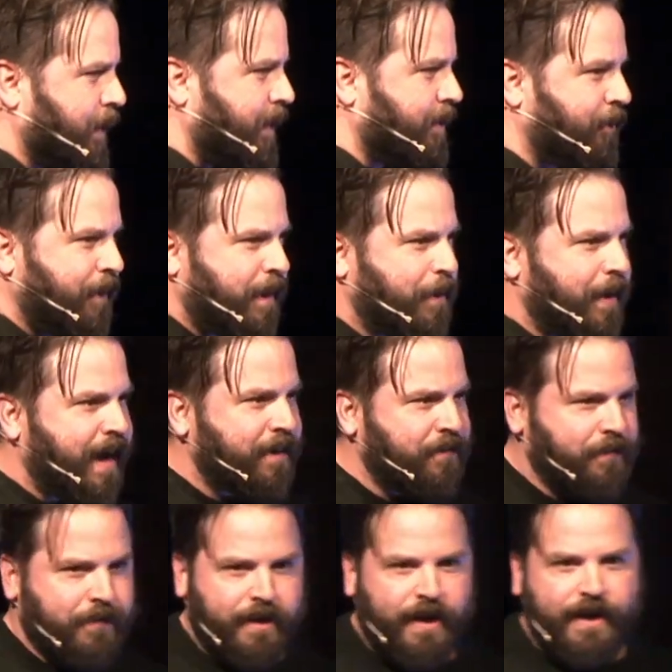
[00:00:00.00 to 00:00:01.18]
for his fellow
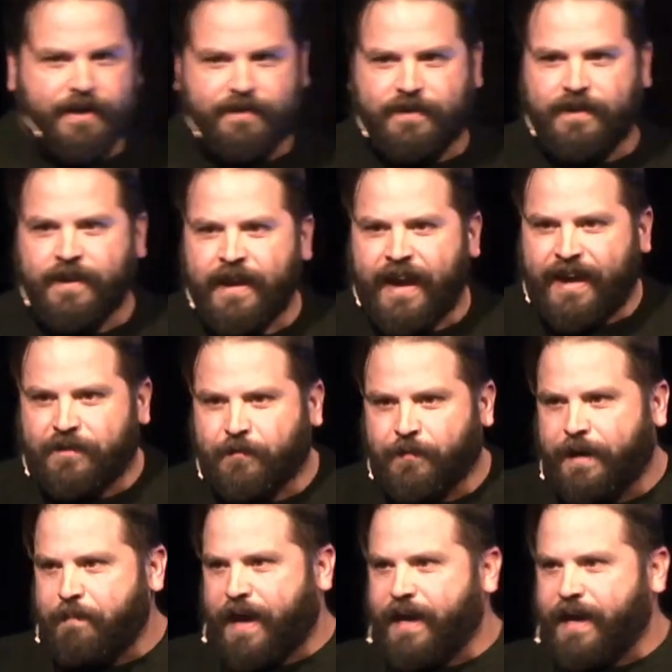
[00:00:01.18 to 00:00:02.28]
astronaut. It's an X ray